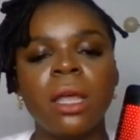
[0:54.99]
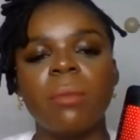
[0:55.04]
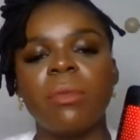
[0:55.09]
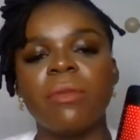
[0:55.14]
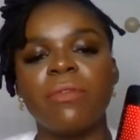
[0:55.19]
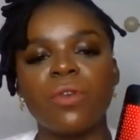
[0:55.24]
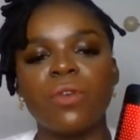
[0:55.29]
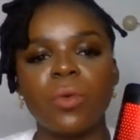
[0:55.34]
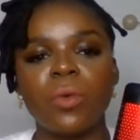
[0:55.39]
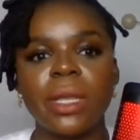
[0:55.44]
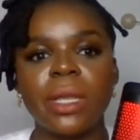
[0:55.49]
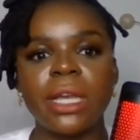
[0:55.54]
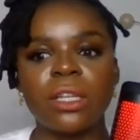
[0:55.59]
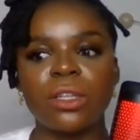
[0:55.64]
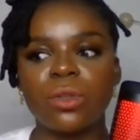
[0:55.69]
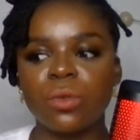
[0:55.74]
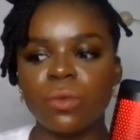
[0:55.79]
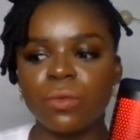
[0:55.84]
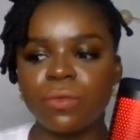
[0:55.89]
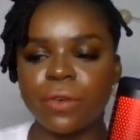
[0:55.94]
before we
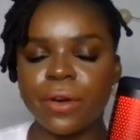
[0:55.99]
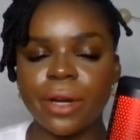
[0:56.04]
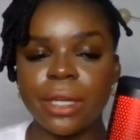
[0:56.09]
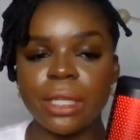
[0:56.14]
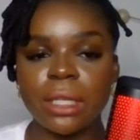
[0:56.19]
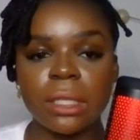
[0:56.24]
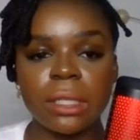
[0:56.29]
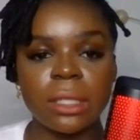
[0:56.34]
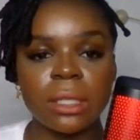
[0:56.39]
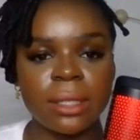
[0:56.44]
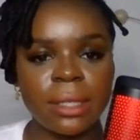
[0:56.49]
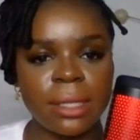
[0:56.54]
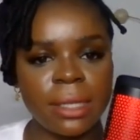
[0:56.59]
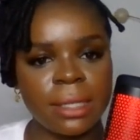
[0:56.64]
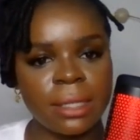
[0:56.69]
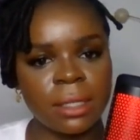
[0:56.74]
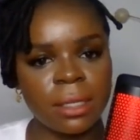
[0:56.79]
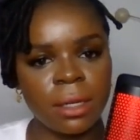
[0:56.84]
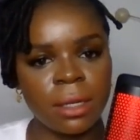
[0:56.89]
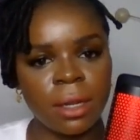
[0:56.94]
get too far into the
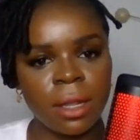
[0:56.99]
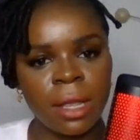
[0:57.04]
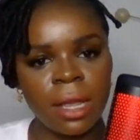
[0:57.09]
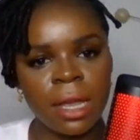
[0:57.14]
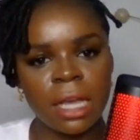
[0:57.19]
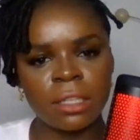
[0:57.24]
season.